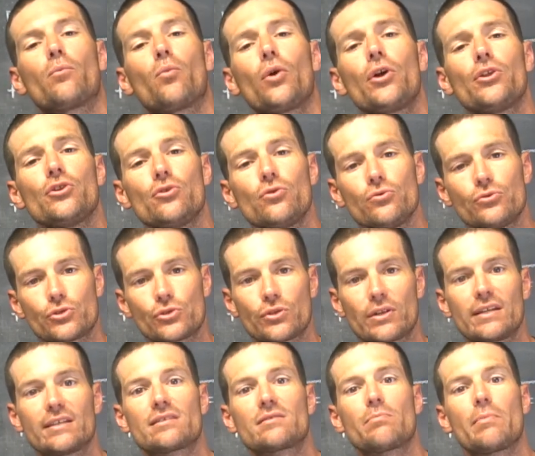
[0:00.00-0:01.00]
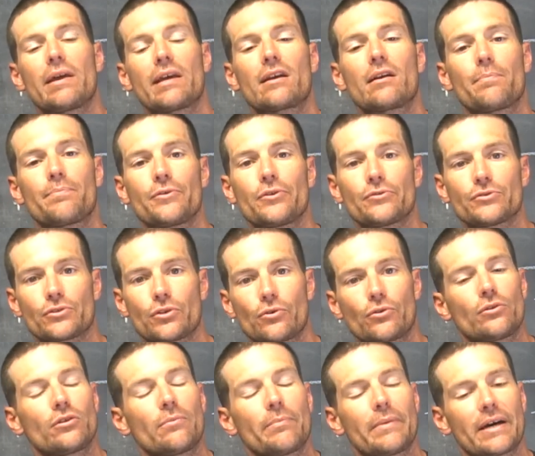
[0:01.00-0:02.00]
What nutrients make up those
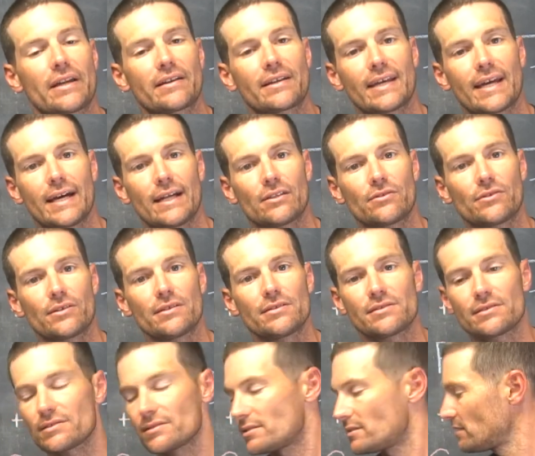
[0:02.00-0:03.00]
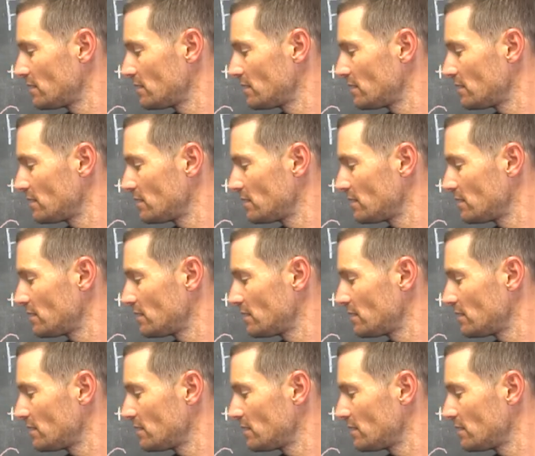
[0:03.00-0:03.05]
total amount of calories?